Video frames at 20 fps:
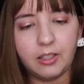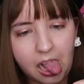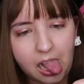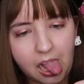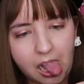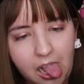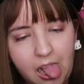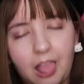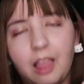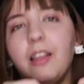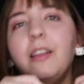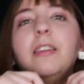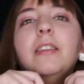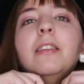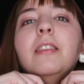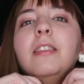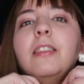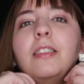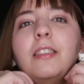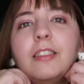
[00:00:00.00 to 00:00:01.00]

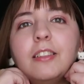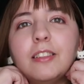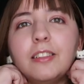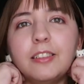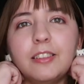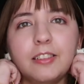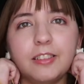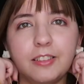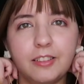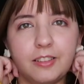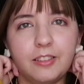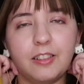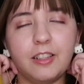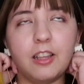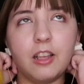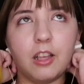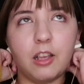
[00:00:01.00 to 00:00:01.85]
No one is speaking in this clip.